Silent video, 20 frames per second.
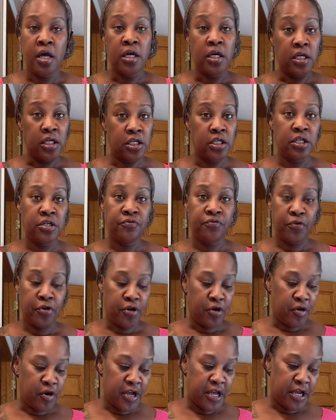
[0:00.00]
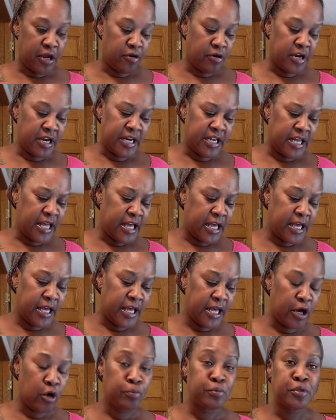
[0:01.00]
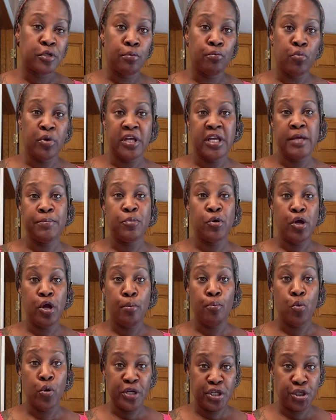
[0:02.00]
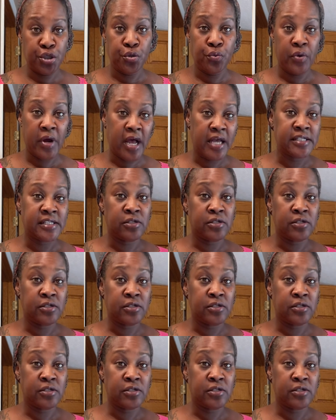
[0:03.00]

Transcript: good for your hair, and it helps them keep your hair moisturized.